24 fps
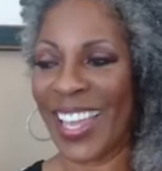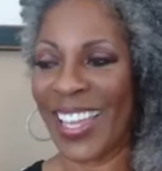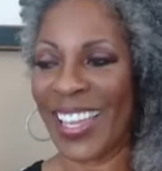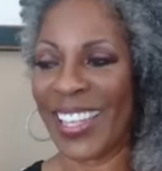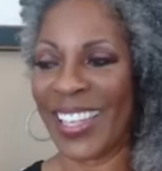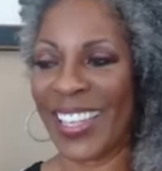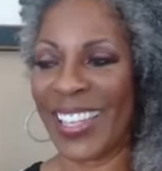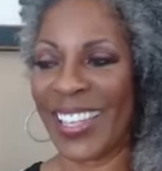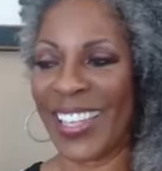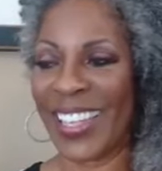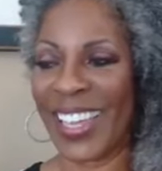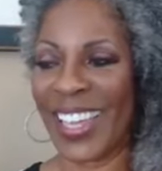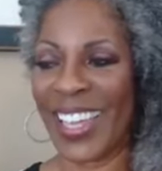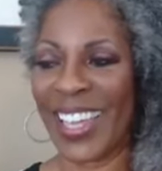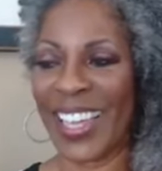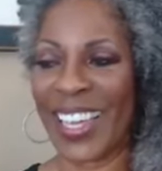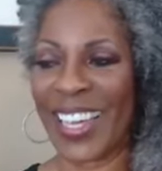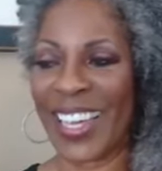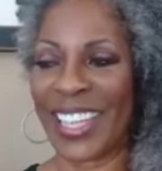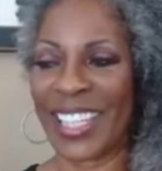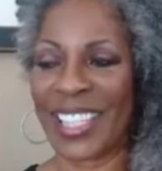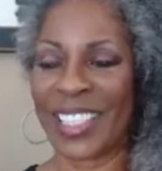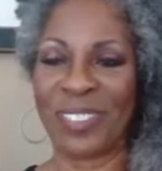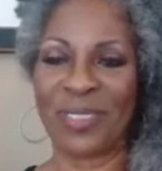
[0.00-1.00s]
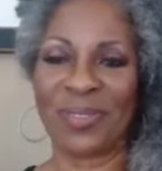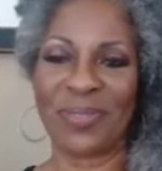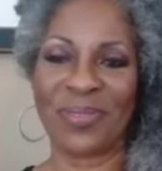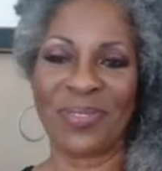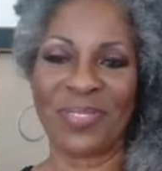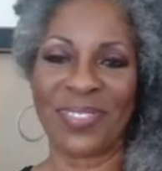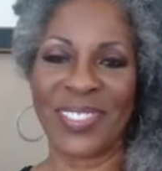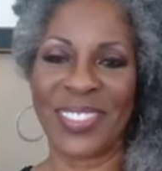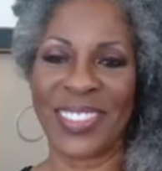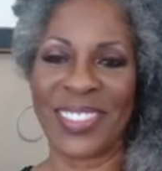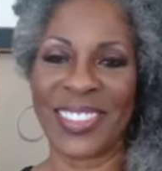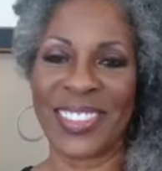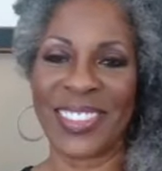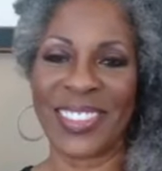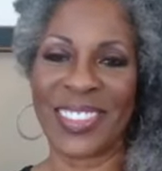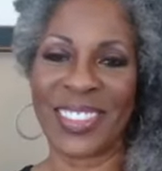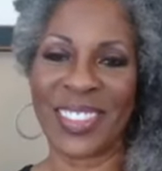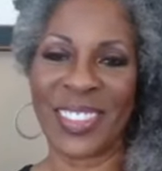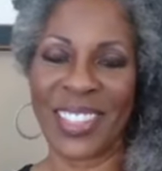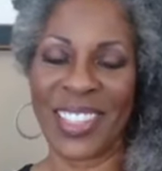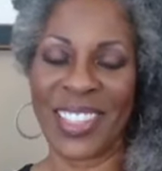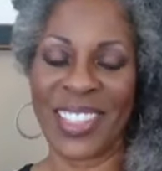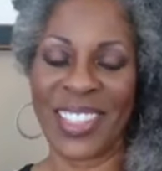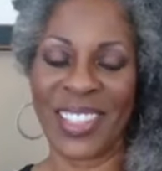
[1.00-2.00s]
Yeah,
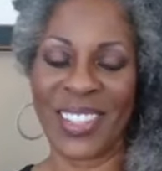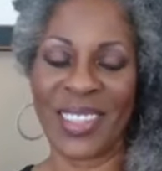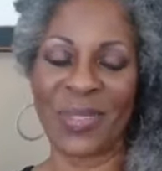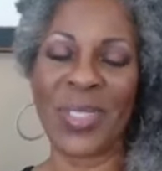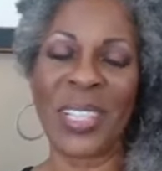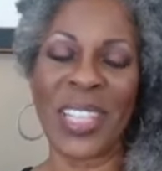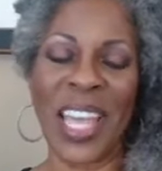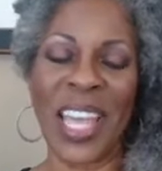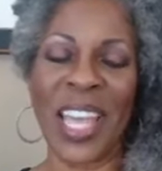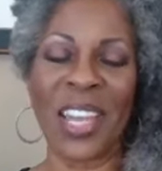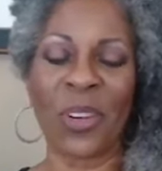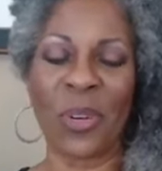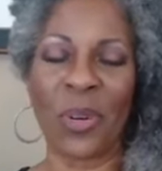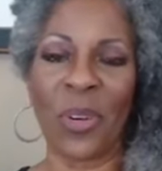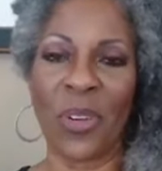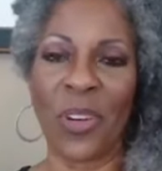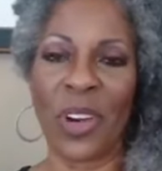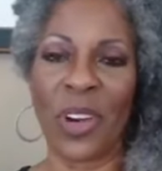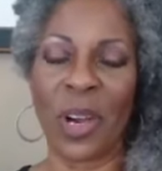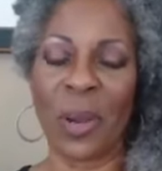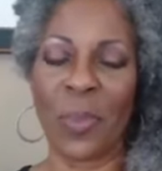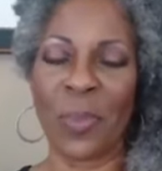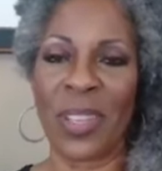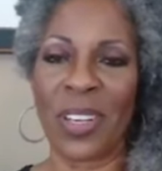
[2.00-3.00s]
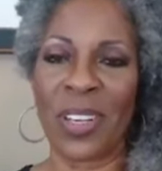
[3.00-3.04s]
when they grow up,